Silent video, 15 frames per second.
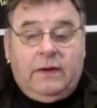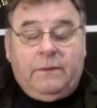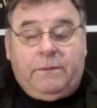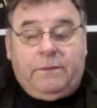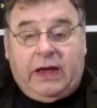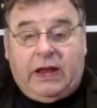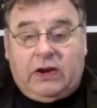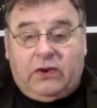
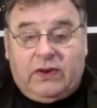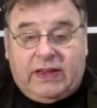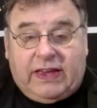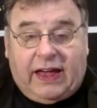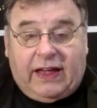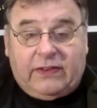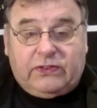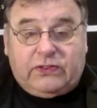Peter
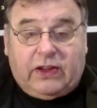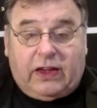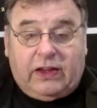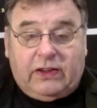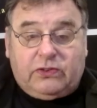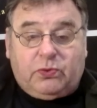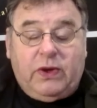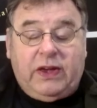again
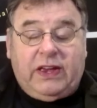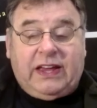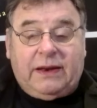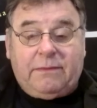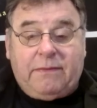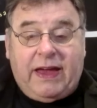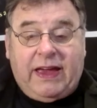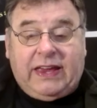says we can
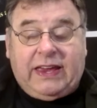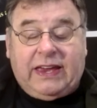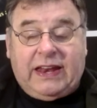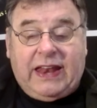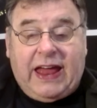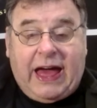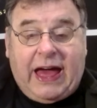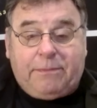make it
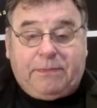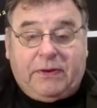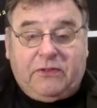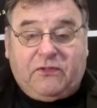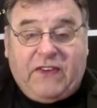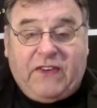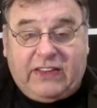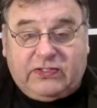happen
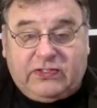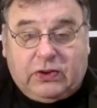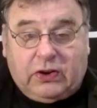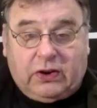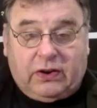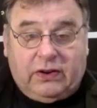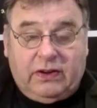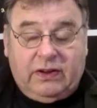
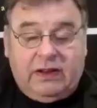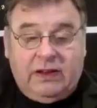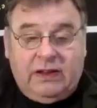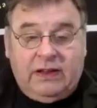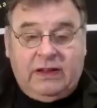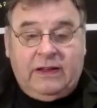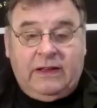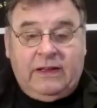faster
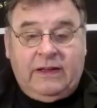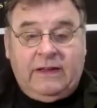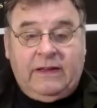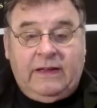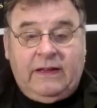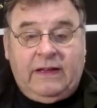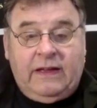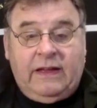
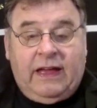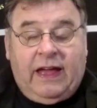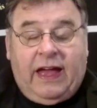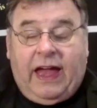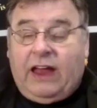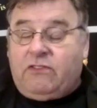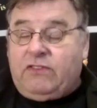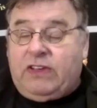
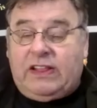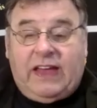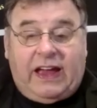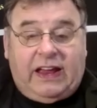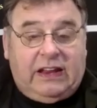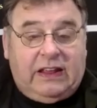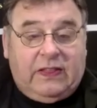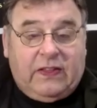and
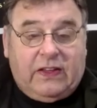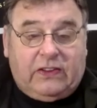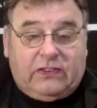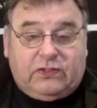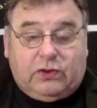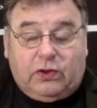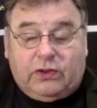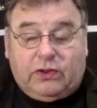relating this
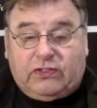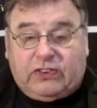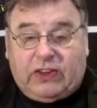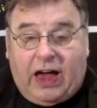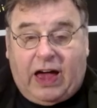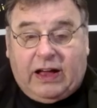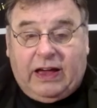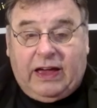to the
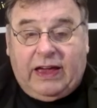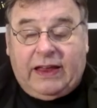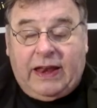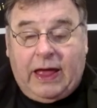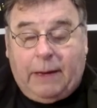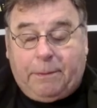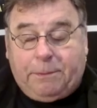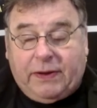saga and
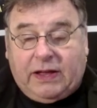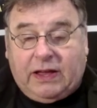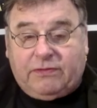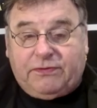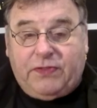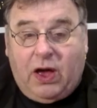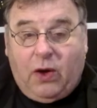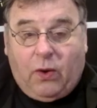epic of
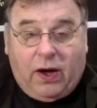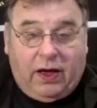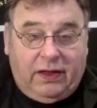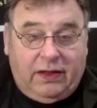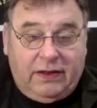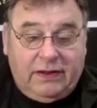Noah,